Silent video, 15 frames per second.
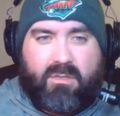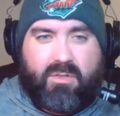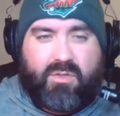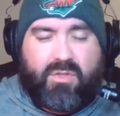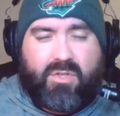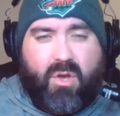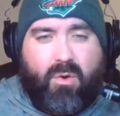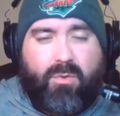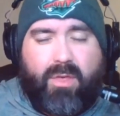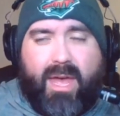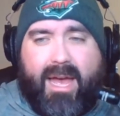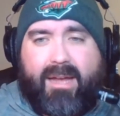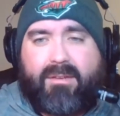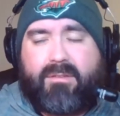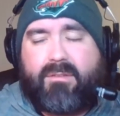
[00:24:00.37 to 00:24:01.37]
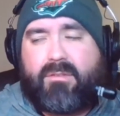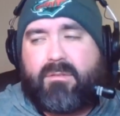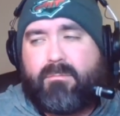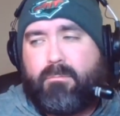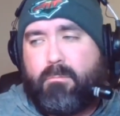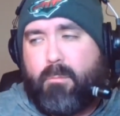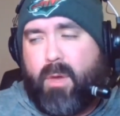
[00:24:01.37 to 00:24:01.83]
so that
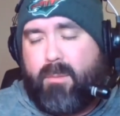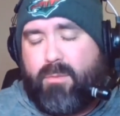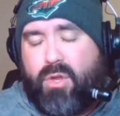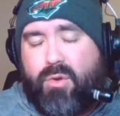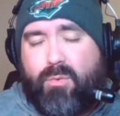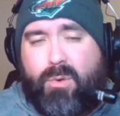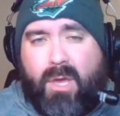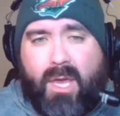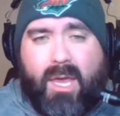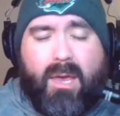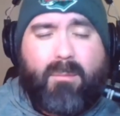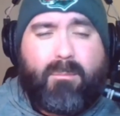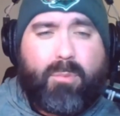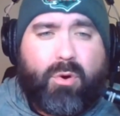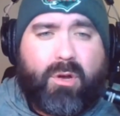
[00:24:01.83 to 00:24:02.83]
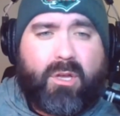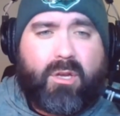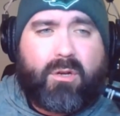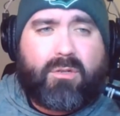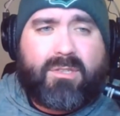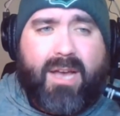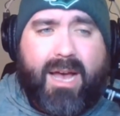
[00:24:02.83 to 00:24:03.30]
maybe you can't put
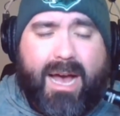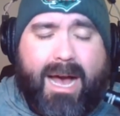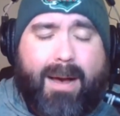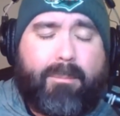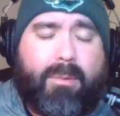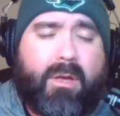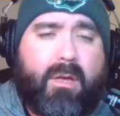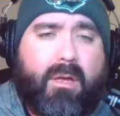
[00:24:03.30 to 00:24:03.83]
your top